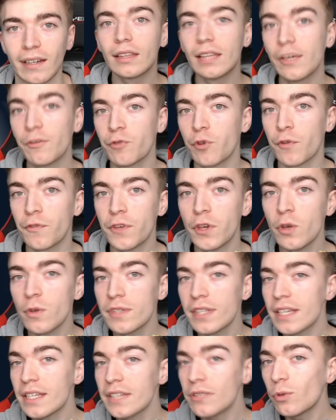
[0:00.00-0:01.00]
leave
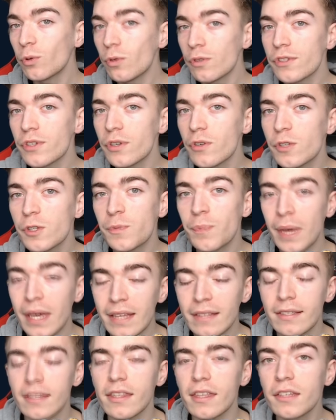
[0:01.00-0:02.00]
reviews and also
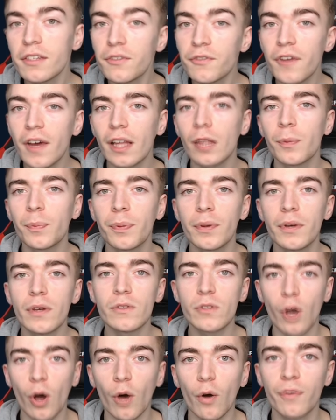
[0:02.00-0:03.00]
speak to the
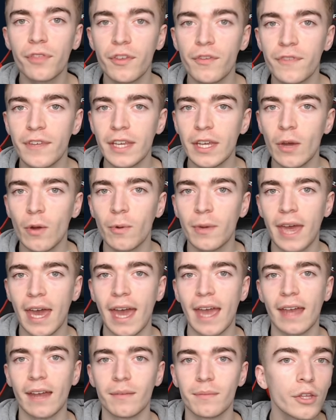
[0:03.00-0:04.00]
developers of the video
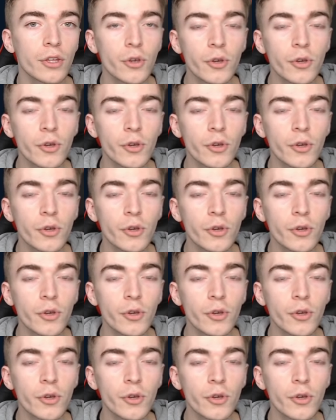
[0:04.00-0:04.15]
game.